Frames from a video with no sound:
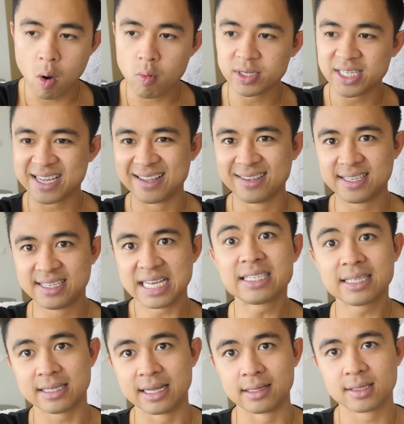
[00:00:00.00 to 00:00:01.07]
what was
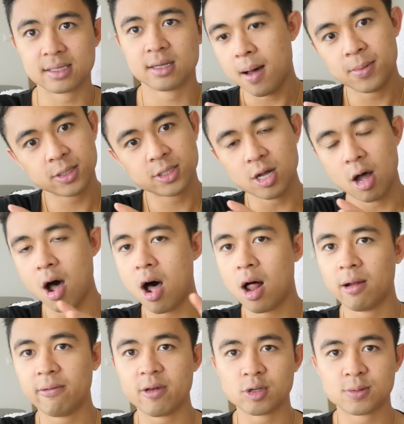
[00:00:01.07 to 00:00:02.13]
consistent amongst
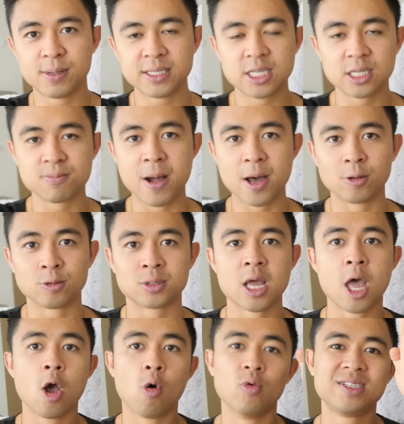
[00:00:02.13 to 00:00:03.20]
all of those business models
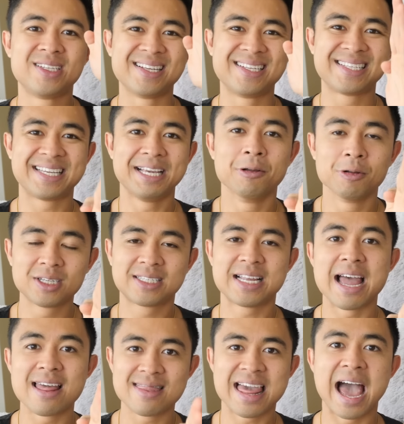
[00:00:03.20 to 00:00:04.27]
was the skill
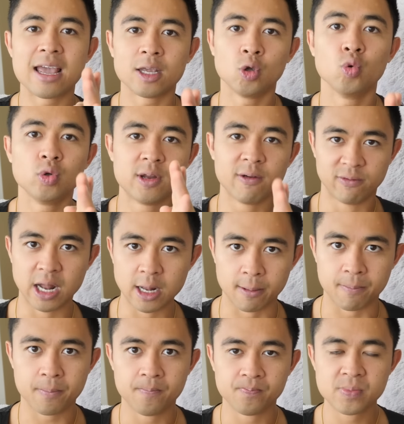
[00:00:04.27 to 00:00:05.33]
set that you develop.